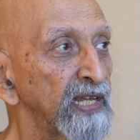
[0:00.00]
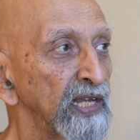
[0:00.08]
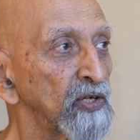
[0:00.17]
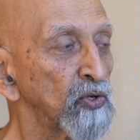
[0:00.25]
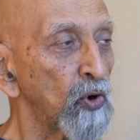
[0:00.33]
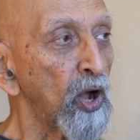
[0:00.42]

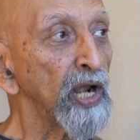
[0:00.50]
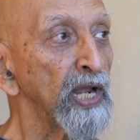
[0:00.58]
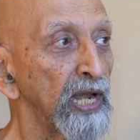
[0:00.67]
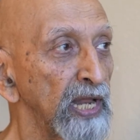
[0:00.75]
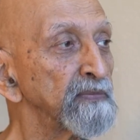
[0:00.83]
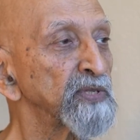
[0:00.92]
into all
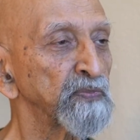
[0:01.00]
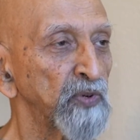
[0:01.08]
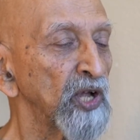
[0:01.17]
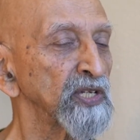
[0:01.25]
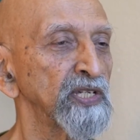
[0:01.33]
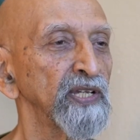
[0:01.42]
limbs
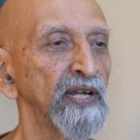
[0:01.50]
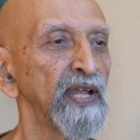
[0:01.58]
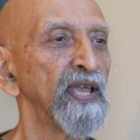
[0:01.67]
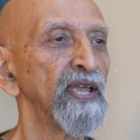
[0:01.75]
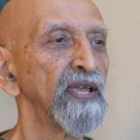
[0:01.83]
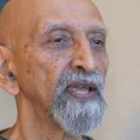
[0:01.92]
posture
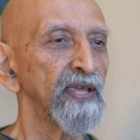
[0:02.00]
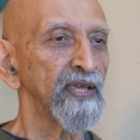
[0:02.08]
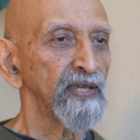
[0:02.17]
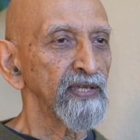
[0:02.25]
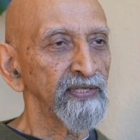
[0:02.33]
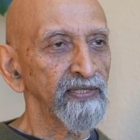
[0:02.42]

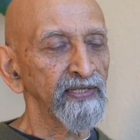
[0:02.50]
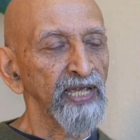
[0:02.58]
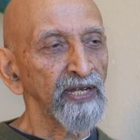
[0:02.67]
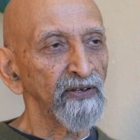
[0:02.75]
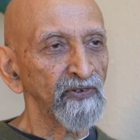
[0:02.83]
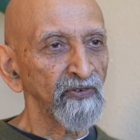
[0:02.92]
is
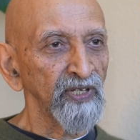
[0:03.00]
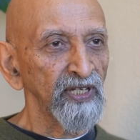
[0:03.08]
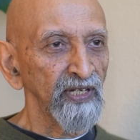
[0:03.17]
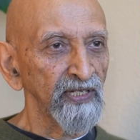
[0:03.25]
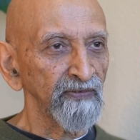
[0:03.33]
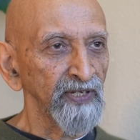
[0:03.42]
kind of
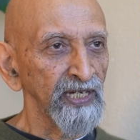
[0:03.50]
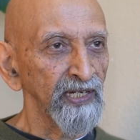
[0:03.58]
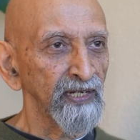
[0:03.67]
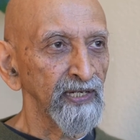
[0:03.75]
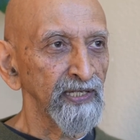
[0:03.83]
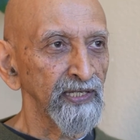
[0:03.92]
twinkle, twinkle,
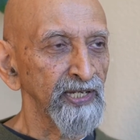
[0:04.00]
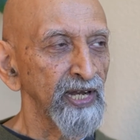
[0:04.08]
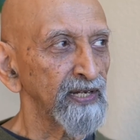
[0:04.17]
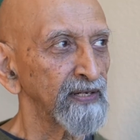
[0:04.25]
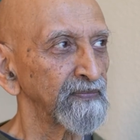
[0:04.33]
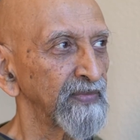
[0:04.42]
little. So
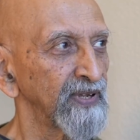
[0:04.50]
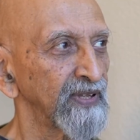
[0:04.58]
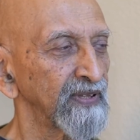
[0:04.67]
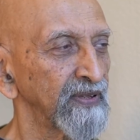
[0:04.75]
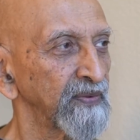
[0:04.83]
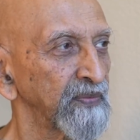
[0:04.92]
all
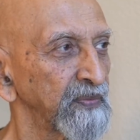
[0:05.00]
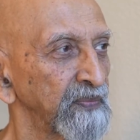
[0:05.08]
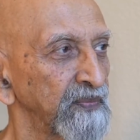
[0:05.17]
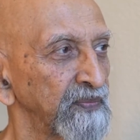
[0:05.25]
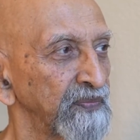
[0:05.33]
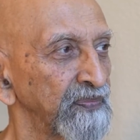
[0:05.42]
parts
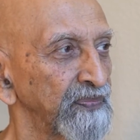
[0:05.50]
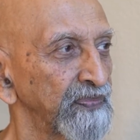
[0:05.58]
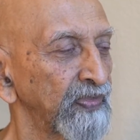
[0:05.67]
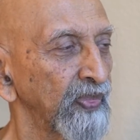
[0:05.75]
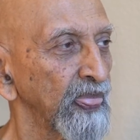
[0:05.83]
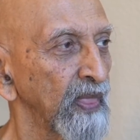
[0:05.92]
is
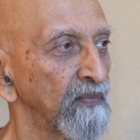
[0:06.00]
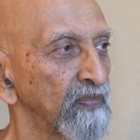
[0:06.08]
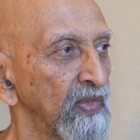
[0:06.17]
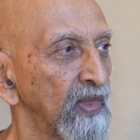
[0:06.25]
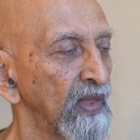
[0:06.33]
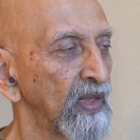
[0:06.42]
more
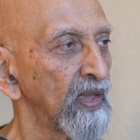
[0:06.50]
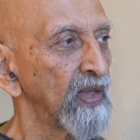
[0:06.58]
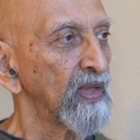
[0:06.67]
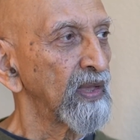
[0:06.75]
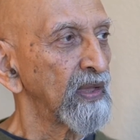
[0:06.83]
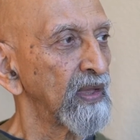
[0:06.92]

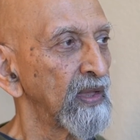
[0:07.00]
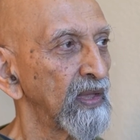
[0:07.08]
accurate.